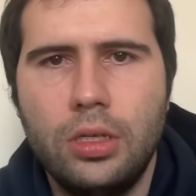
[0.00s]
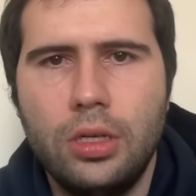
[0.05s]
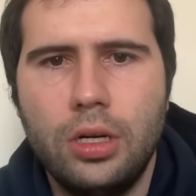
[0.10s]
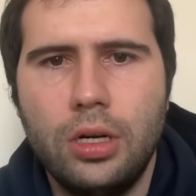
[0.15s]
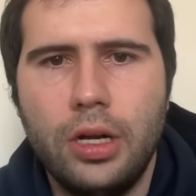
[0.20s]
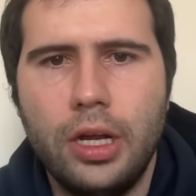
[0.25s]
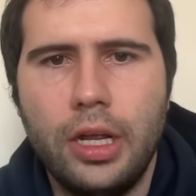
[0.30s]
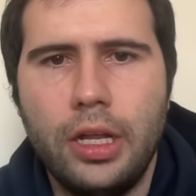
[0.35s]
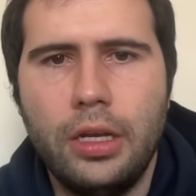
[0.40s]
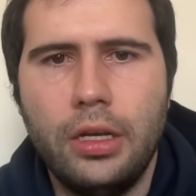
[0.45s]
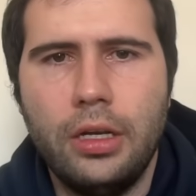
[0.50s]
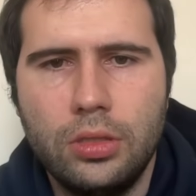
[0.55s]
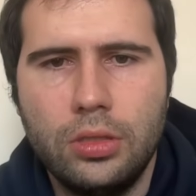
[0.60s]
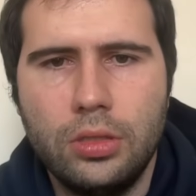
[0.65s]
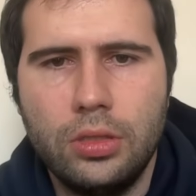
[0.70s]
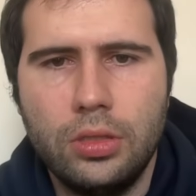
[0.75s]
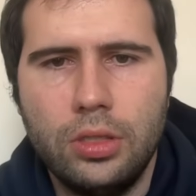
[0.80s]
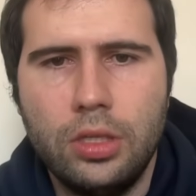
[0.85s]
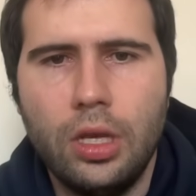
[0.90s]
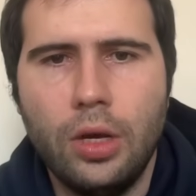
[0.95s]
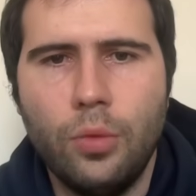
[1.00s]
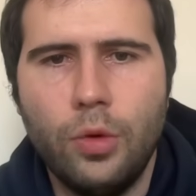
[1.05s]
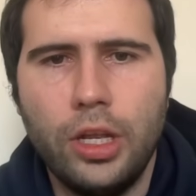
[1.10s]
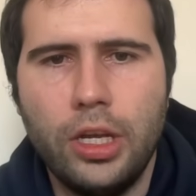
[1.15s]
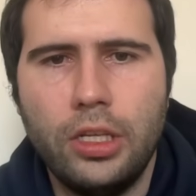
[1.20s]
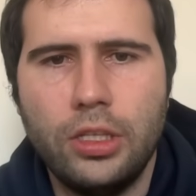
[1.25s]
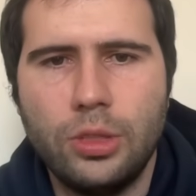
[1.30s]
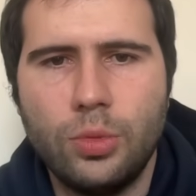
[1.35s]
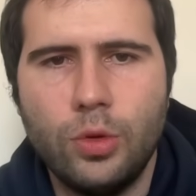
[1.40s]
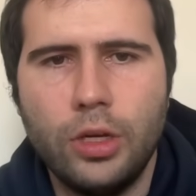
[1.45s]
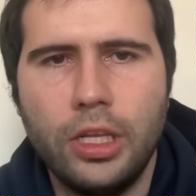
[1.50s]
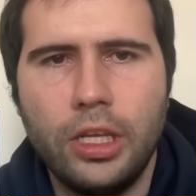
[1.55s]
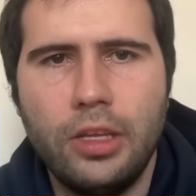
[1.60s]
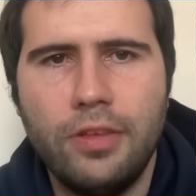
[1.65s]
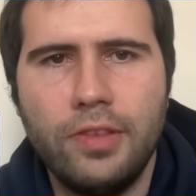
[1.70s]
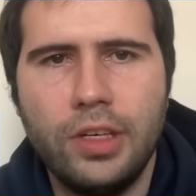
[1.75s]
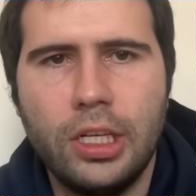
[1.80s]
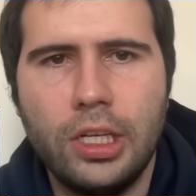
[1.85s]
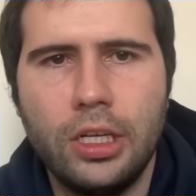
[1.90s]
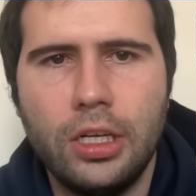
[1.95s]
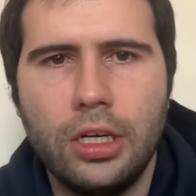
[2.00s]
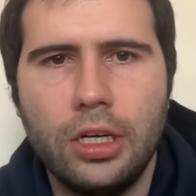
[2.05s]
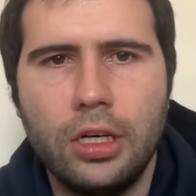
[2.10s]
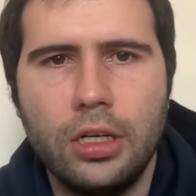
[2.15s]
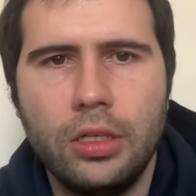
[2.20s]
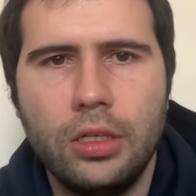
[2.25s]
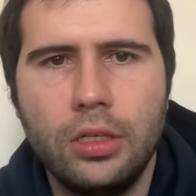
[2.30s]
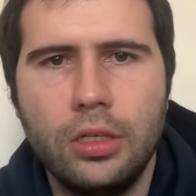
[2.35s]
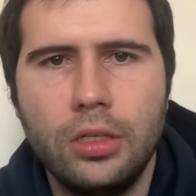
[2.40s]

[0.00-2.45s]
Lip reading: All right. Yeah, wait, he's winning even here.